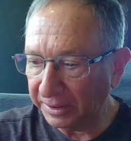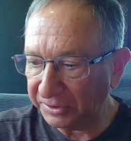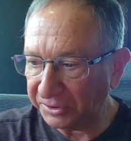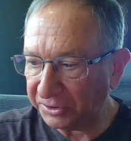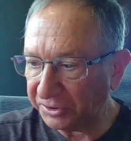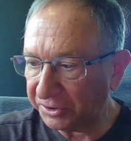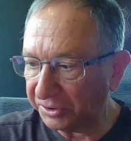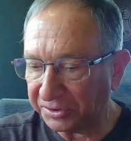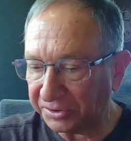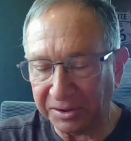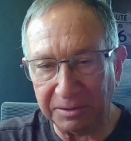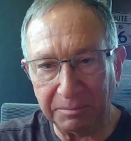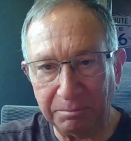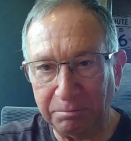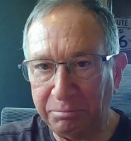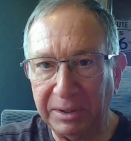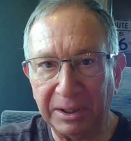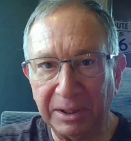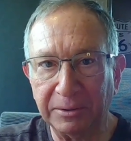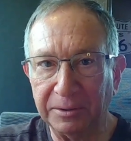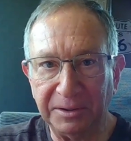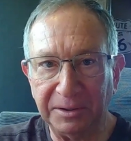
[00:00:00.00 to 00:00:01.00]
It's just a
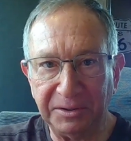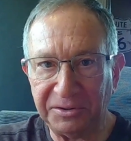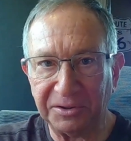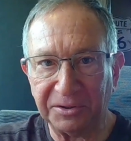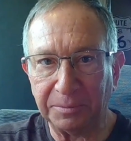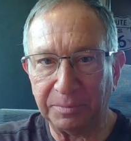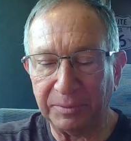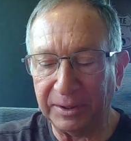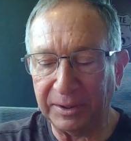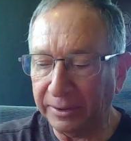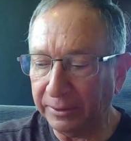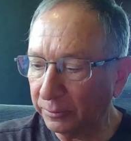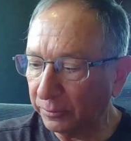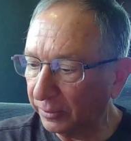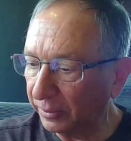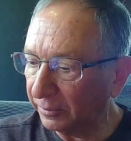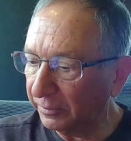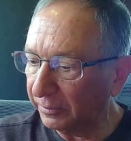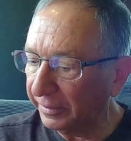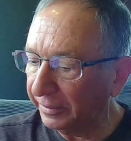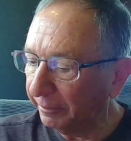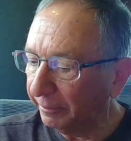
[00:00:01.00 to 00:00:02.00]
better, easier plan to
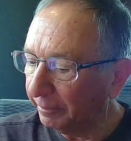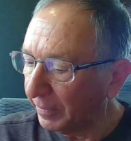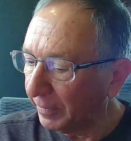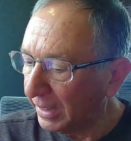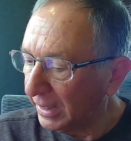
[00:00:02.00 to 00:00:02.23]
work with.